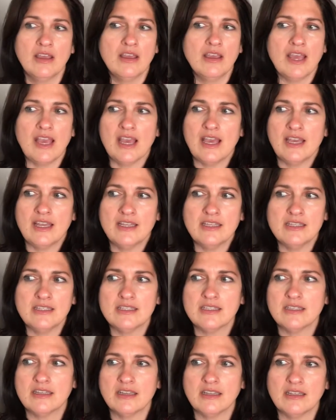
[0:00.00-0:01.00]

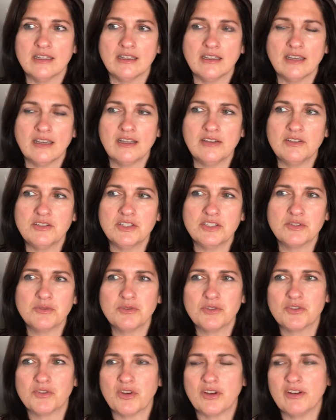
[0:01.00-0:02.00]
And I just
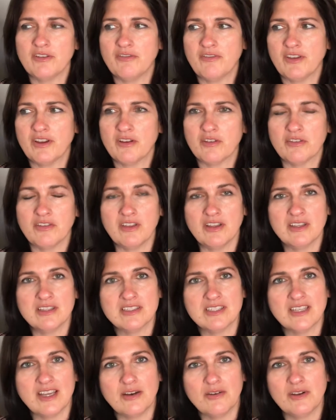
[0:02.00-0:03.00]
was trying to figure
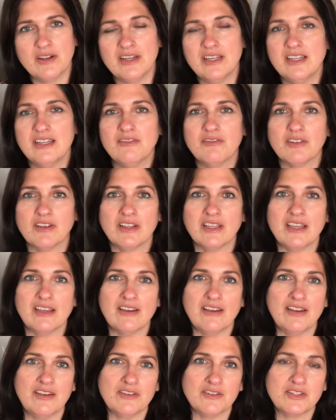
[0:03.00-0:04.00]
things out. I didn't even really
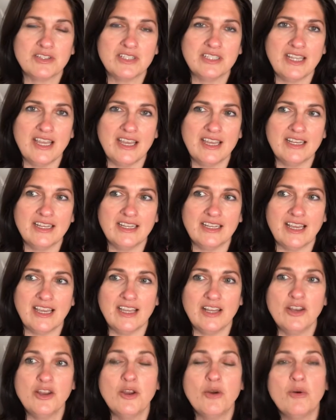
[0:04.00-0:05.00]
understand it. I
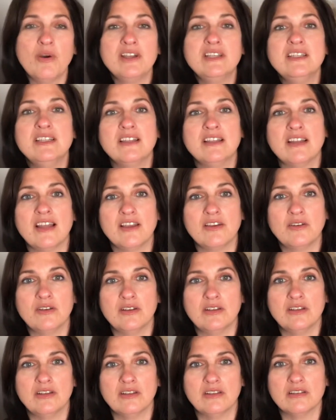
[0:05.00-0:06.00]
had no idea that I
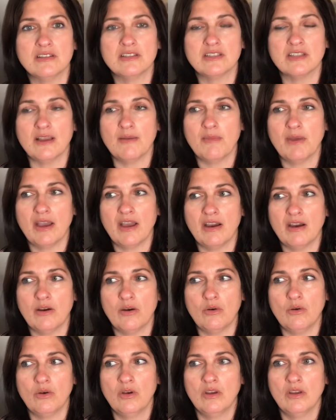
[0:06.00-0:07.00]
could
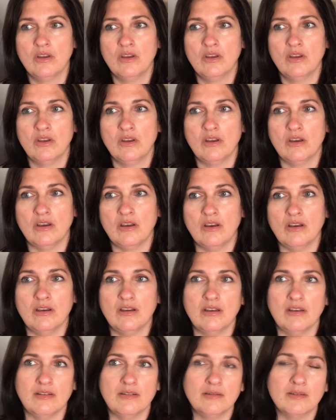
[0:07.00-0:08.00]
somehow
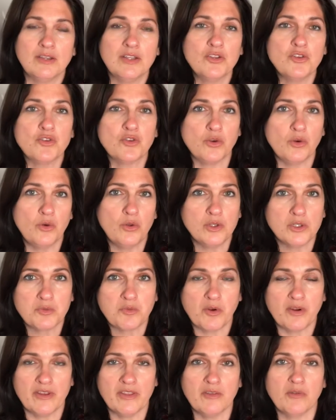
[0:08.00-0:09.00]
uh, control is
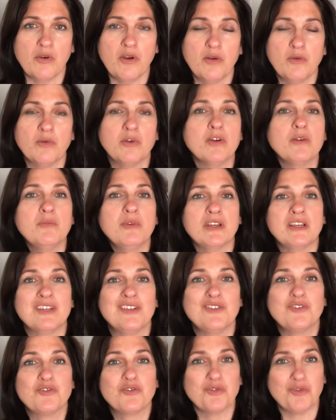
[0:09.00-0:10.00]
probably the wrong word, but
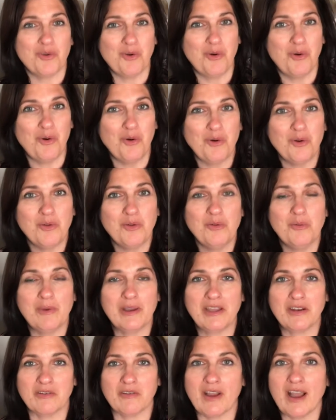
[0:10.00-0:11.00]
control my
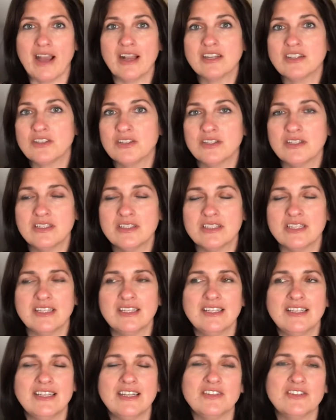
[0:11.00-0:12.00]
interactions. I
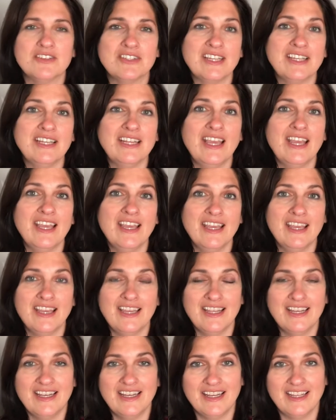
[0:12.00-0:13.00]
didn't understand
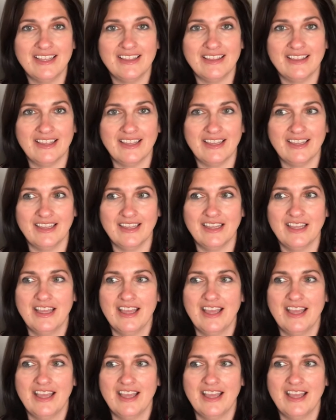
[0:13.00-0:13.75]
anything.